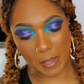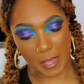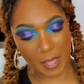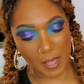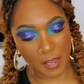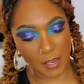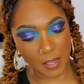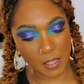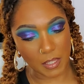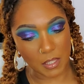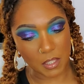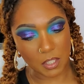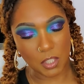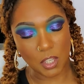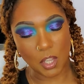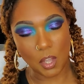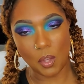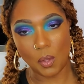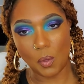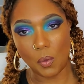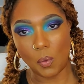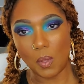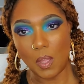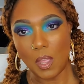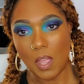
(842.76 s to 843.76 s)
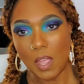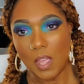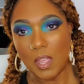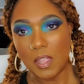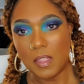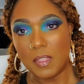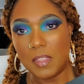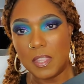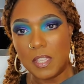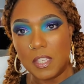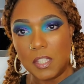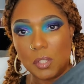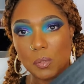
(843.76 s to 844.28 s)
palette. So
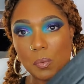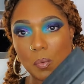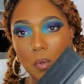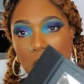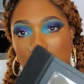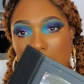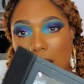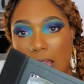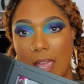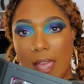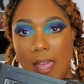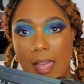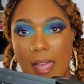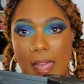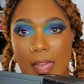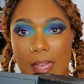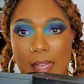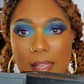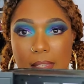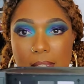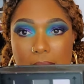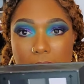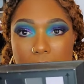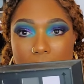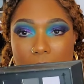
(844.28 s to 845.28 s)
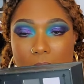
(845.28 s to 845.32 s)
this one has,